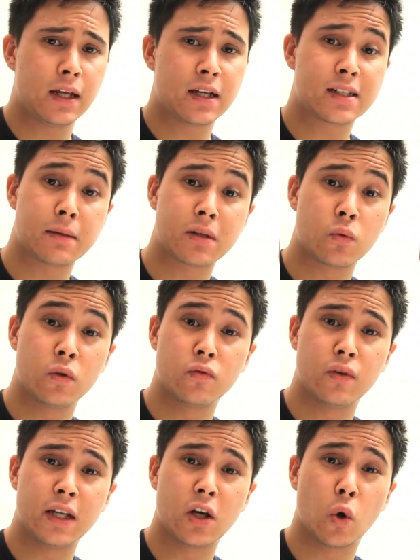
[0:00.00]
except I wouldn't
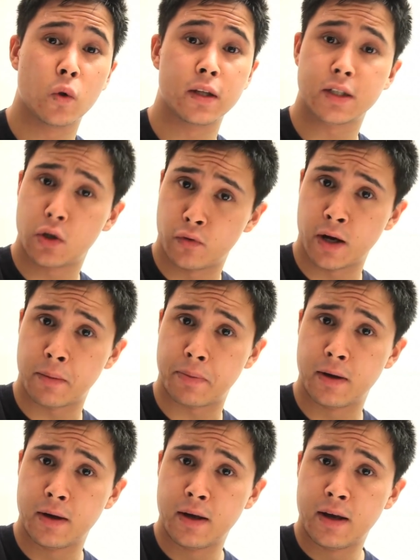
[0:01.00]
really call it grip,
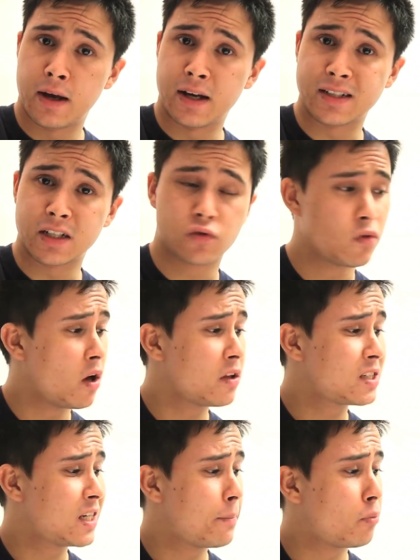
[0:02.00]
as it's rather
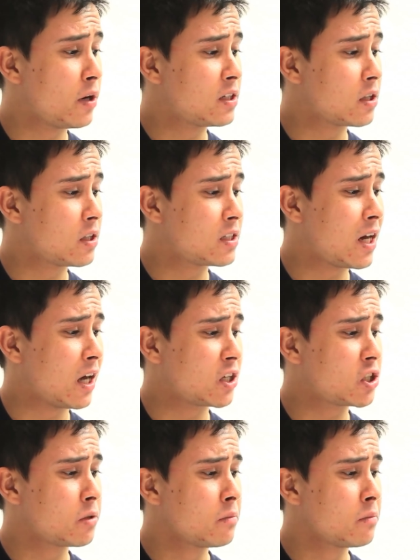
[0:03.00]
slippery to the touch.